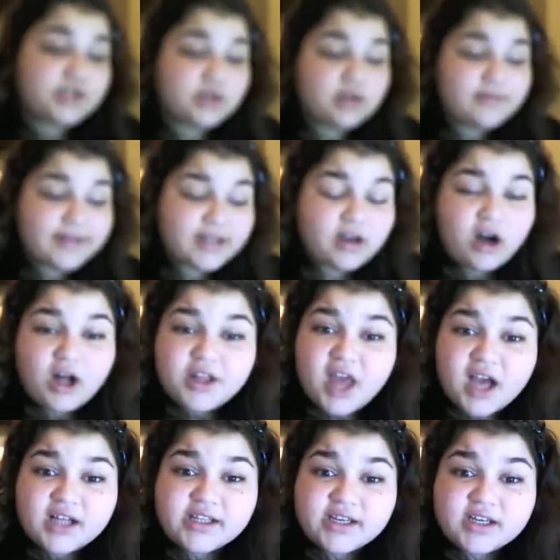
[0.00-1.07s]
It's sort of like all
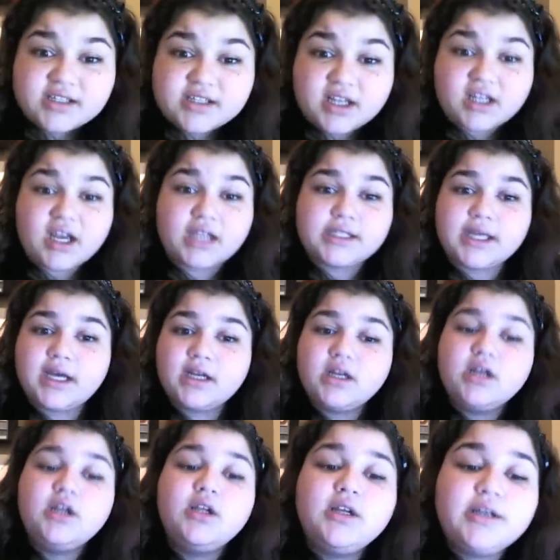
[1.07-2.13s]
that glitter's color, I
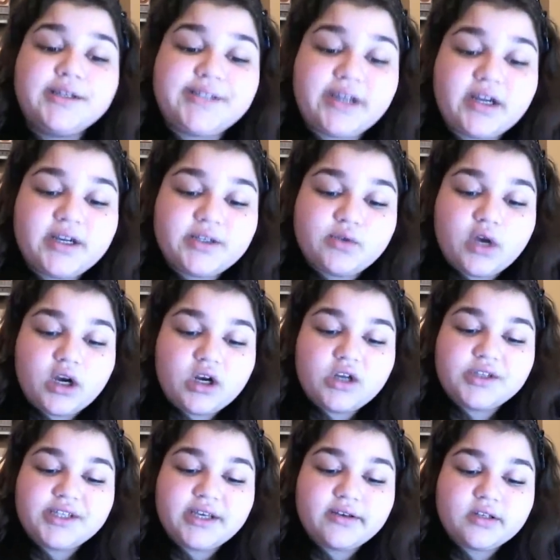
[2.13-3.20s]
thought. Because I heard this one
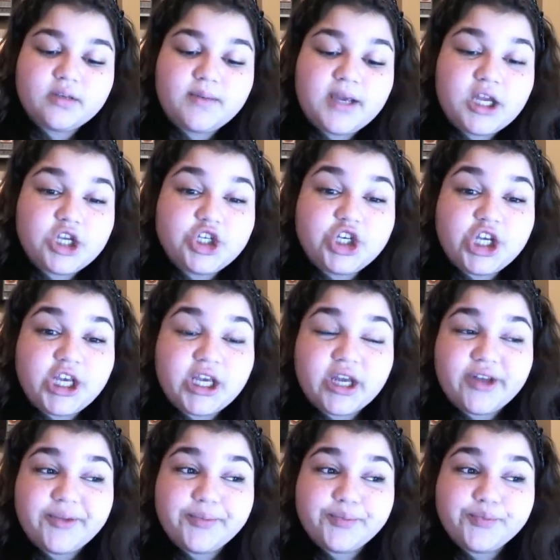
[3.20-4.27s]
girl say it was a peachy,